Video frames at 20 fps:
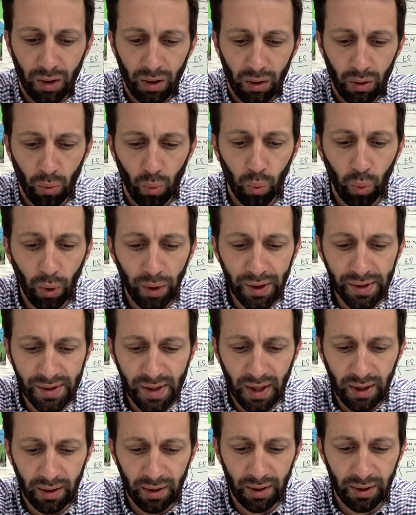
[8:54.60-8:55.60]
What is
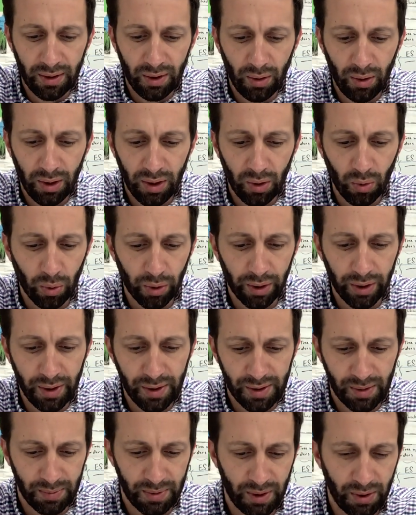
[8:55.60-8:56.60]
that going to do to the
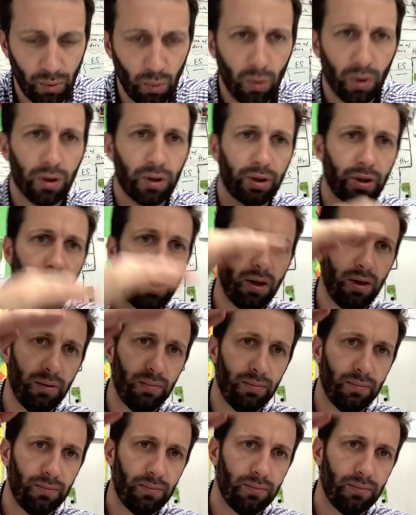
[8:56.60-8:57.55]
organisms in the water column?